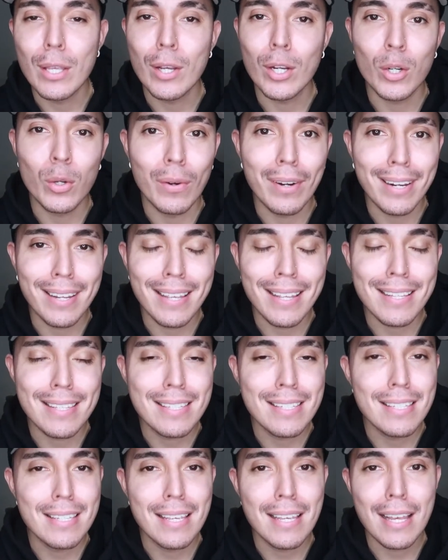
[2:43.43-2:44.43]

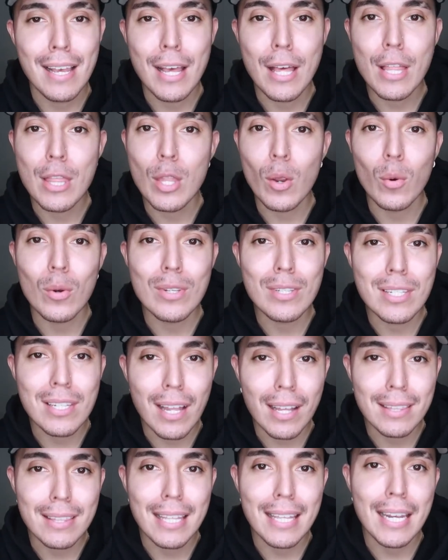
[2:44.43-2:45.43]
Crickets. There was
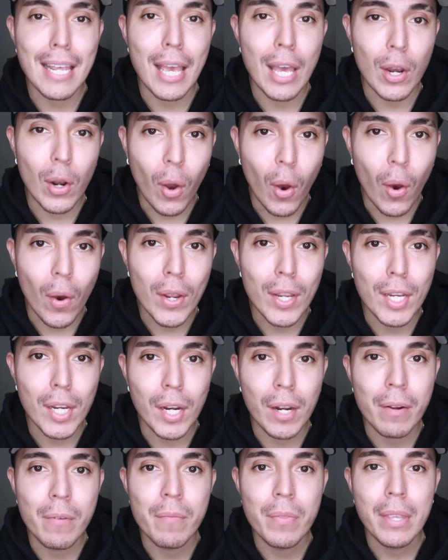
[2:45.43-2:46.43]
nothing at all
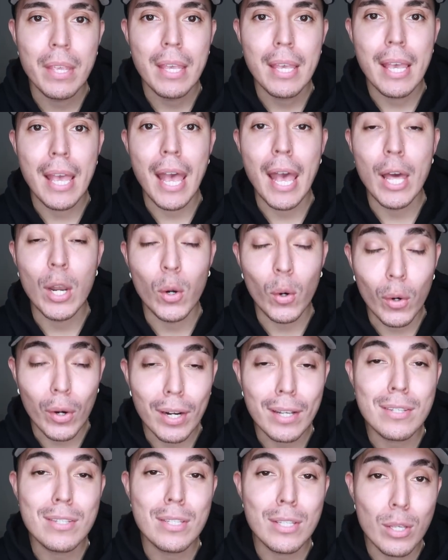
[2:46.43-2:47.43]
here. And her
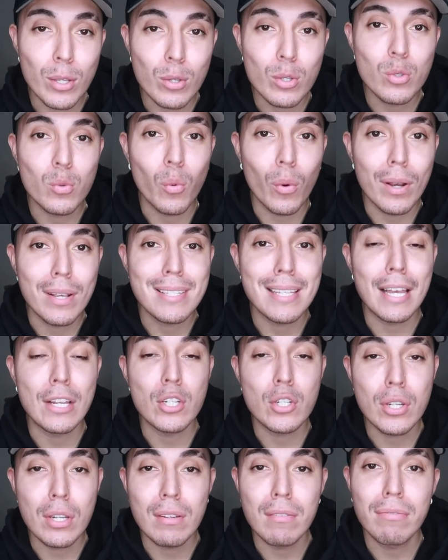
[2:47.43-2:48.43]
excuse was that
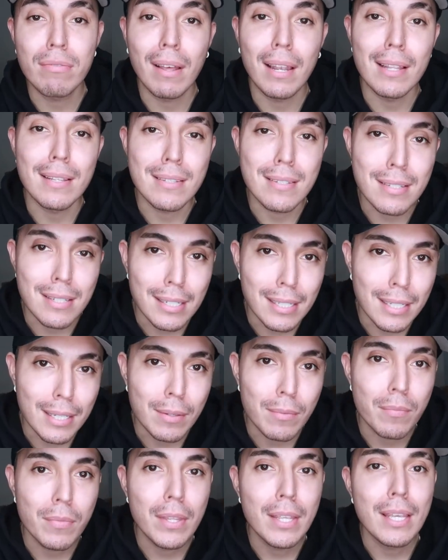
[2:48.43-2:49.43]
she fell
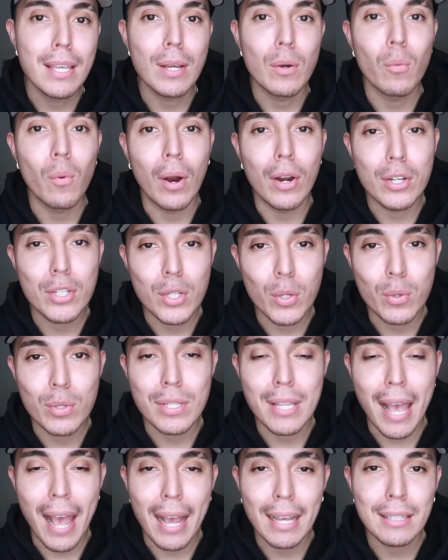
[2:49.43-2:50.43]
asleep while she
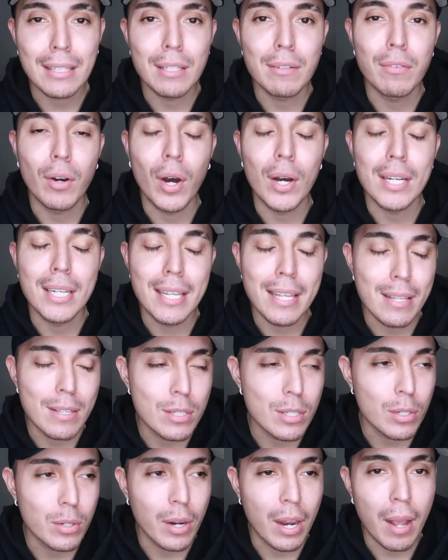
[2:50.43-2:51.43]
was active on
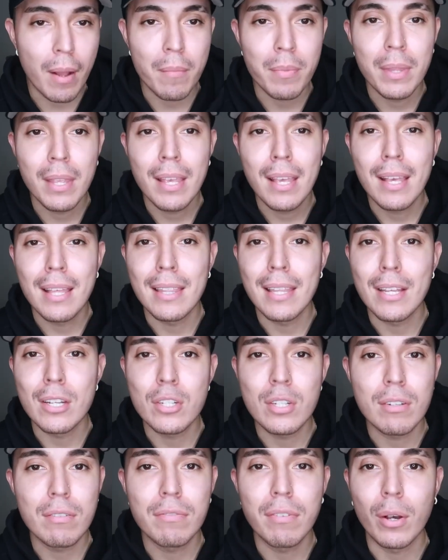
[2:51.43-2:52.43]
Instagram, that
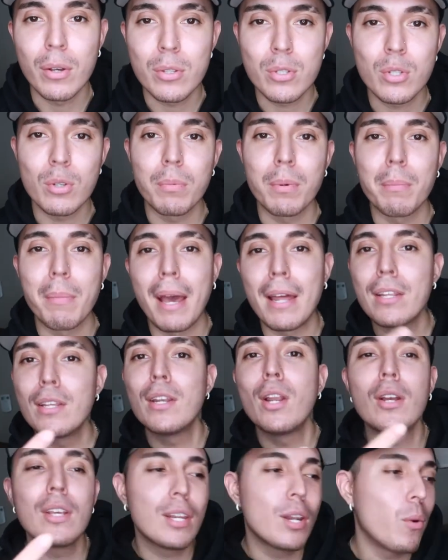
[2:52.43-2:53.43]
she felt super bad. You
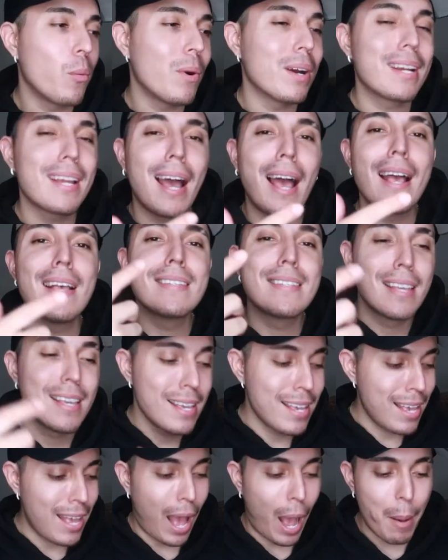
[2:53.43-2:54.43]
know, you know what, guys?
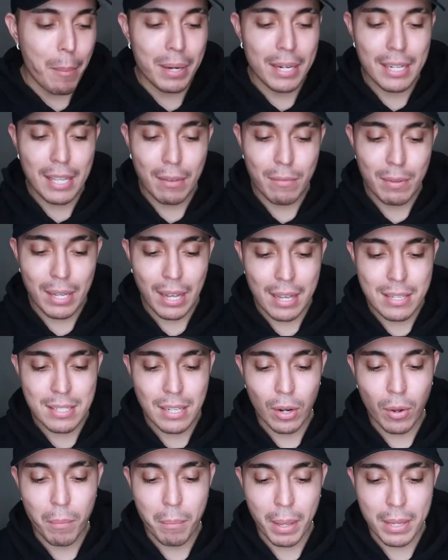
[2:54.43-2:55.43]
I'm gonna give you guys a
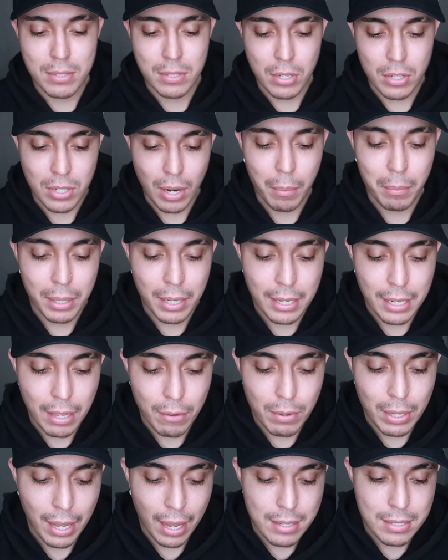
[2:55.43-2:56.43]
little message. I'm gonna
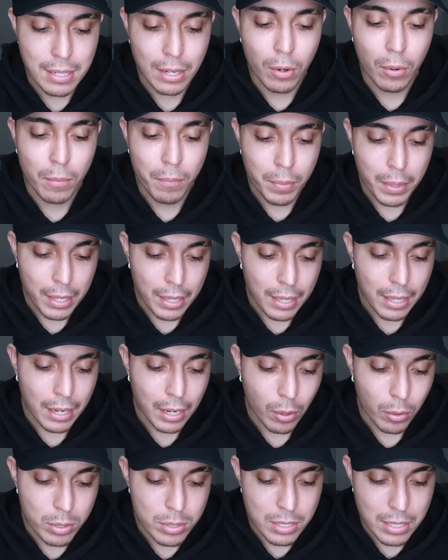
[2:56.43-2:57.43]
give you guys a little,
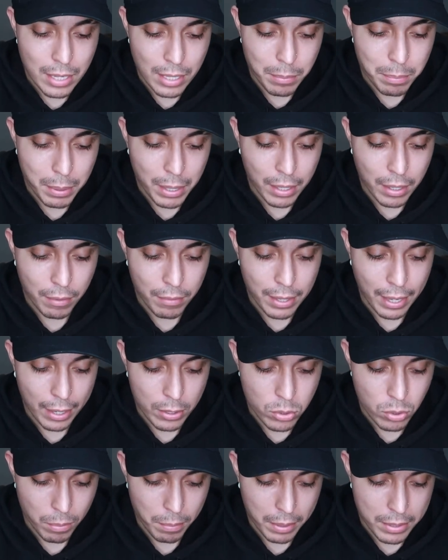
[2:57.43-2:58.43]
little sneak peek of the
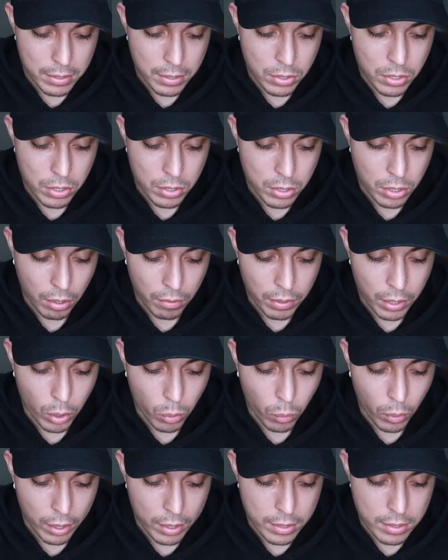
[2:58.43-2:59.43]
actual message itself here.
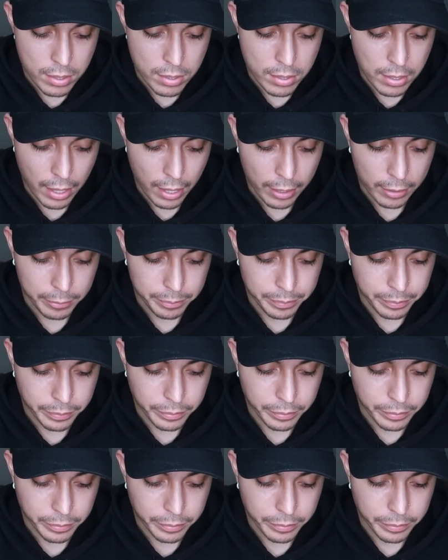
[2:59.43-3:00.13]
Where is this at?